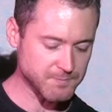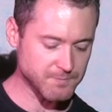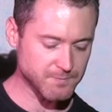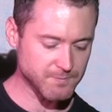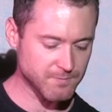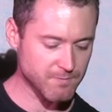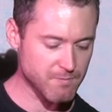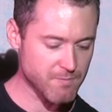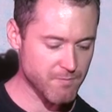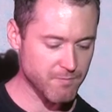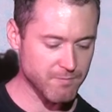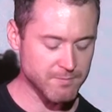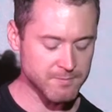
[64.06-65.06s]

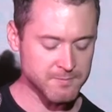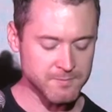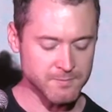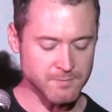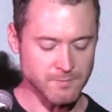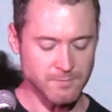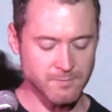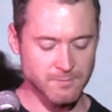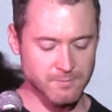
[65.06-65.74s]
(silence)